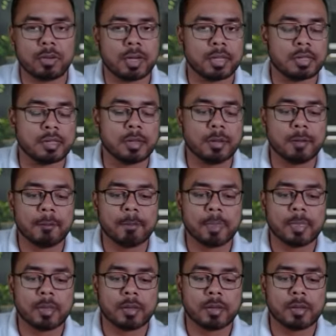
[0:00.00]
row has
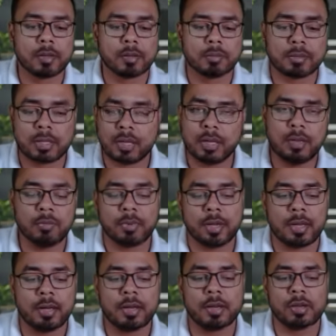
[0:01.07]
3,
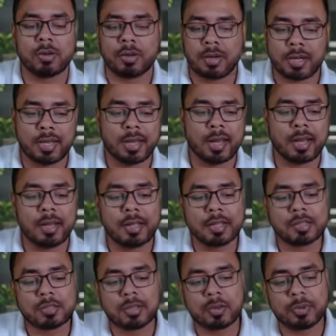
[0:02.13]
1, or directly
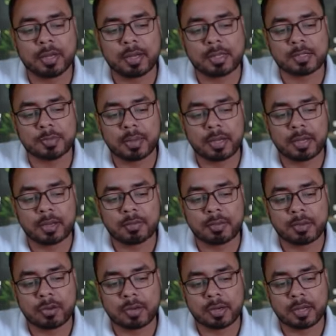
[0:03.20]
also you can expand. It
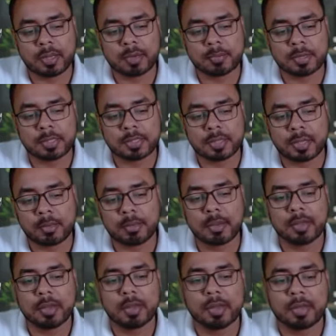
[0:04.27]
will not take much time.
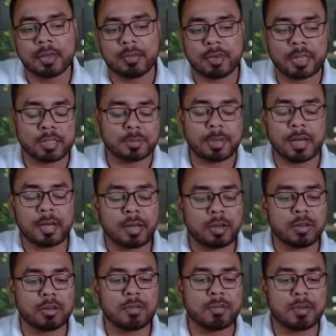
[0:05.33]
If I expand
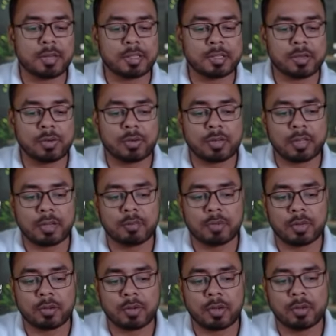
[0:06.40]
along first row, then
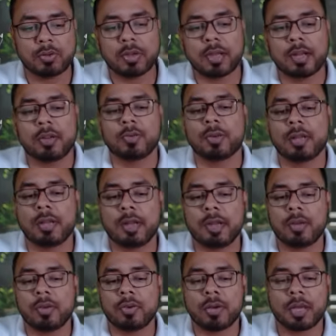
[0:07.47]
we are going to get 1
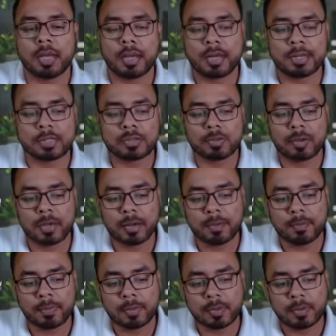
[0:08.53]
into n square